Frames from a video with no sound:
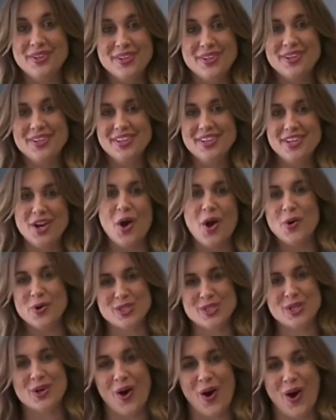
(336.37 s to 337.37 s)
know
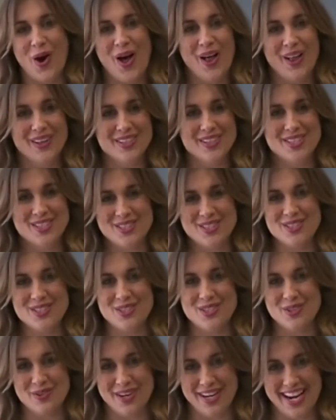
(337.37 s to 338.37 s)
to call
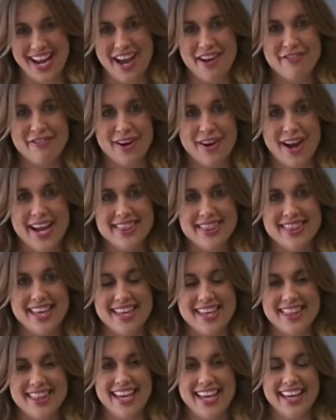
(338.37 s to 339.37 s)
soon enough, right?
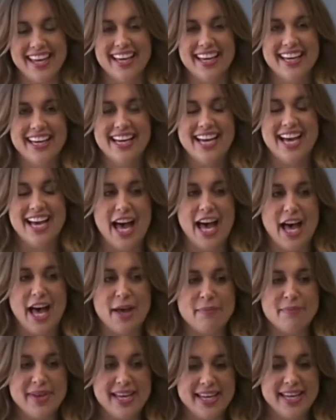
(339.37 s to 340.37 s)
They think
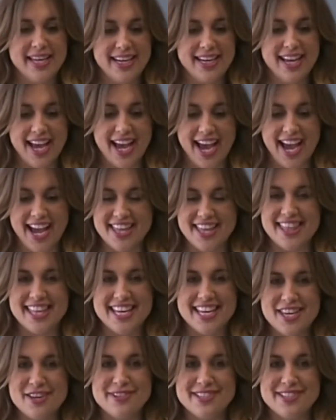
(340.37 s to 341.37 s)
I
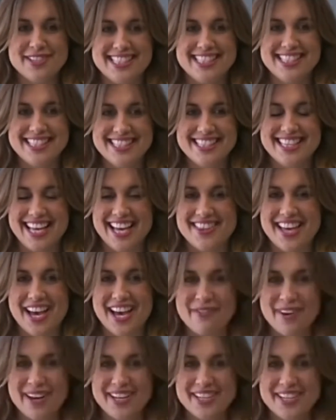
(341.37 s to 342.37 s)
think you said
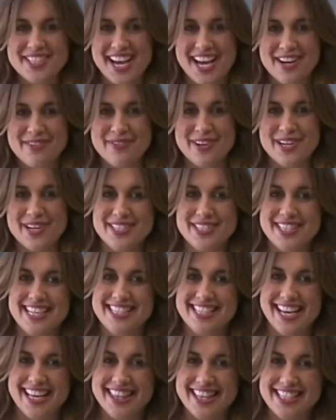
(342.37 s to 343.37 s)
that well, John, where you said
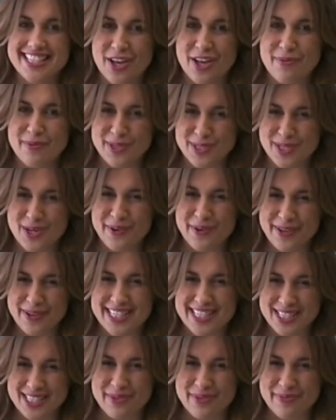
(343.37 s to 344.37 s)
death is almost
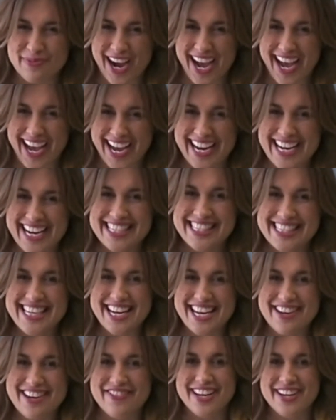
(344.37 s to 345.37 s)
always a surprise,
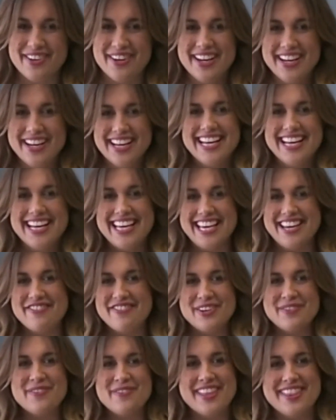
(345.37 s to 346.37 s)
even
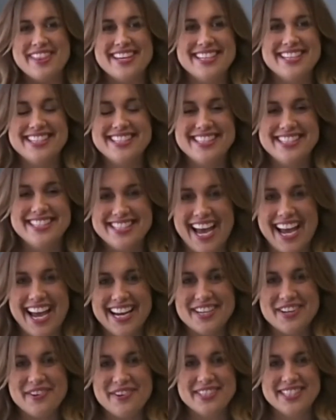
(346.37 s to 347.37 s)
with the
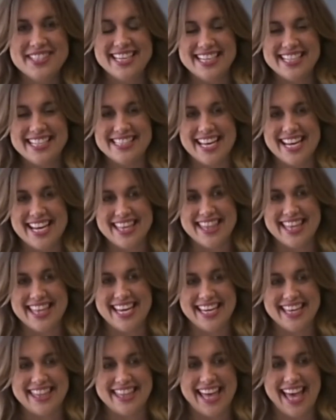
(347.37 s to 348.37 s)
diagnosis. I
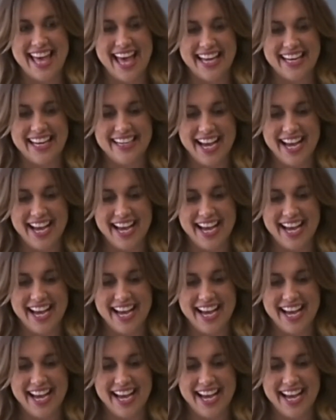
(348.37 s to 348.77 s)
think that